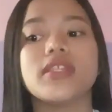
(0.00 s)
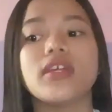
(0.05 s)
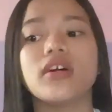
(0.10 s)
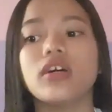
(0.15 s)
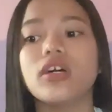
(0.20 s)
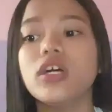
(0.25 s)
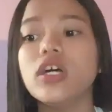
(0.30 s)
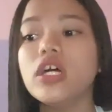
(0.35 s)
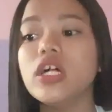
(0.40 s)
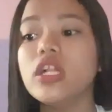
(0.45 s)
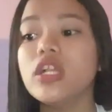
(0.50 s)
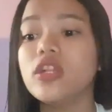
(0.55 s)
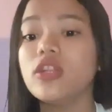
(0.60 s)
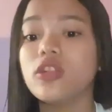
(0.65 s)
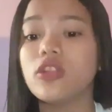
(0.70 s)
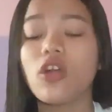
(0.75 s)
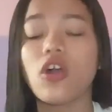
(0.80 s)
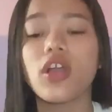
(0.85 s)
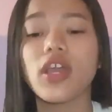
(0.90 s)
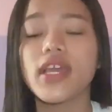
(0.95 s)
It's the
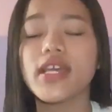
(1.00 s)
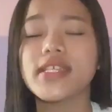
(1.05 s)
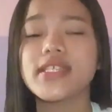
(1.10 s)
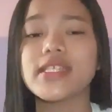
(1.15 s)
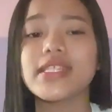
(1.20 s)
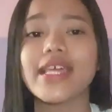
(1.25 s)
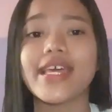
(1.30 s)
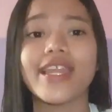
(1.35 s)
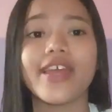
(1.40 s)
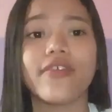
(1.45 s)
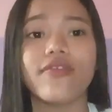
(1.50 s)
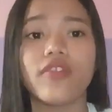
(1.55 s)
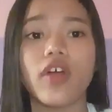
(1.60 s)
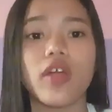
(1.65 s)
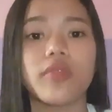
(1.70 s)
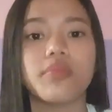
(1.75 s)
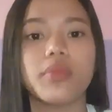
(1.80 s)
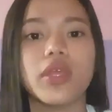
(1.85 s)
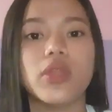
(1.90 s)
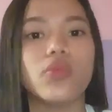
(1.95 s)
longest that
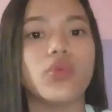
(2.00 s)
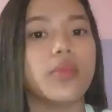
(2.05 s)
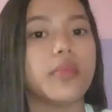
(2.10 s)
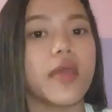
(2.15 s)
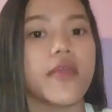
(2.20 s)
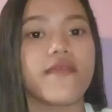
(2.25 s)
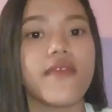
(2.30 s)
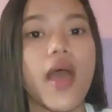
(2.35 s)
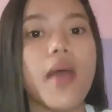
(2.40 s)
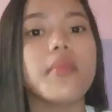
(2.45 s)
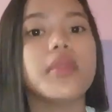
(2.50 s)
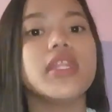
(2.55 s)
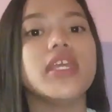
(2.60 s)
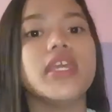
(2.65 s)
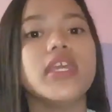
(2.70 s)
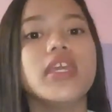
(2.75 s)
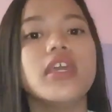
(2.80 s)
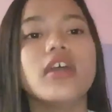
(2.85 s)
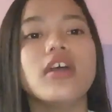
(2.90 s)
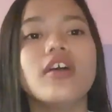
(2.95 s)
I've not been with my
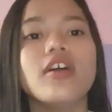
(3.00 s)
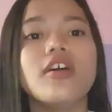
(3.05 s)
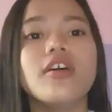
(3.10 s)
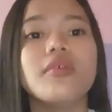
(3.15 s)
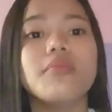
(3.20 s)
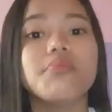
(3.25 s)
family.